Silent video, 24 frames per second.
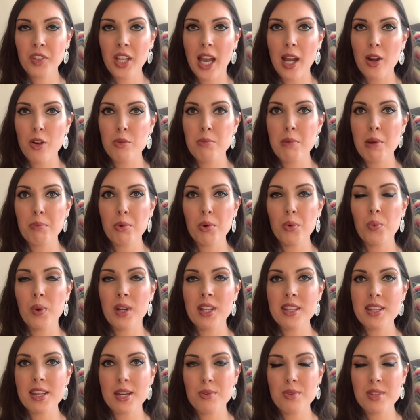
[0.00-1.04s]
I remember
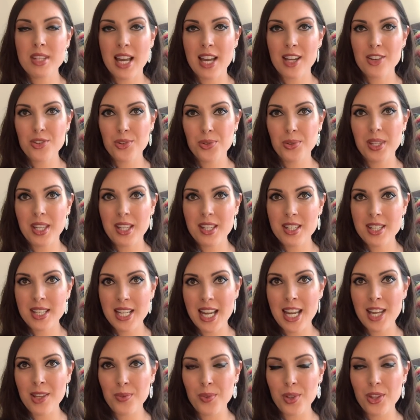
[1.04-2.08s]
once I was actually
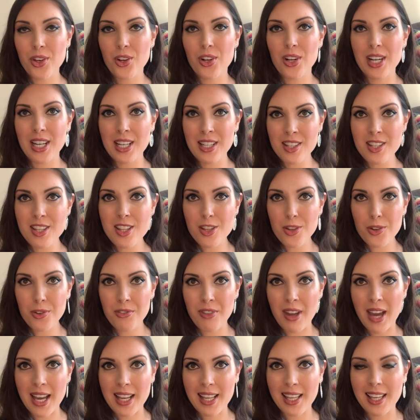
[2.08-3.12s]
staying with her in
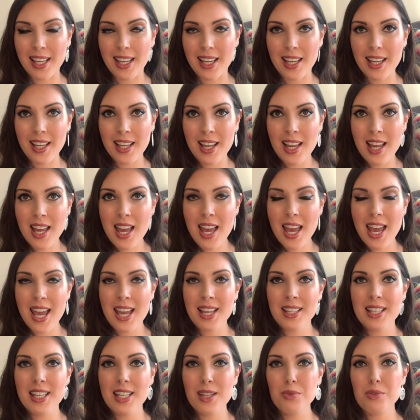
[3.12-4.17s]
Slovakia,
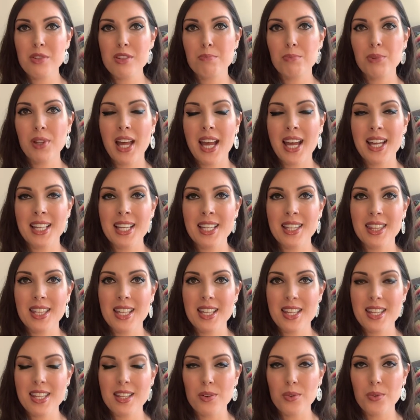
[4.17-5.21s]
and he was planning
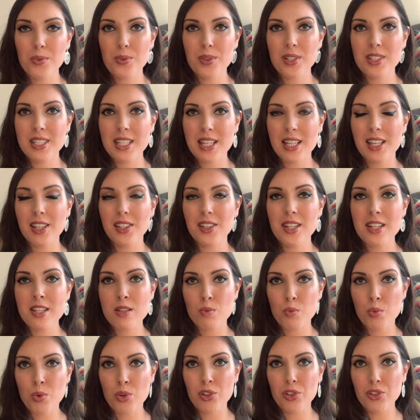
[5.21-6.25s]
this ridiculous
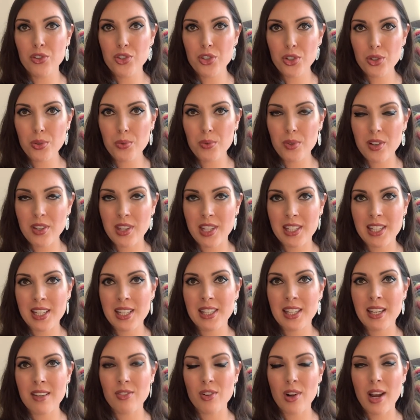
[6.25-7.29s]
world tour that he
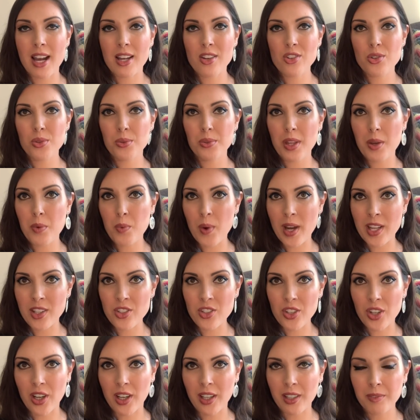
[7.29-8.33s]
never actually
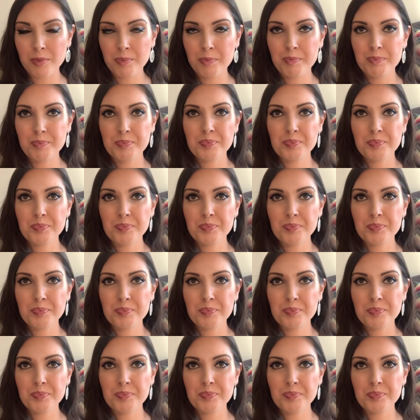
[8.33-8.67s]
went on.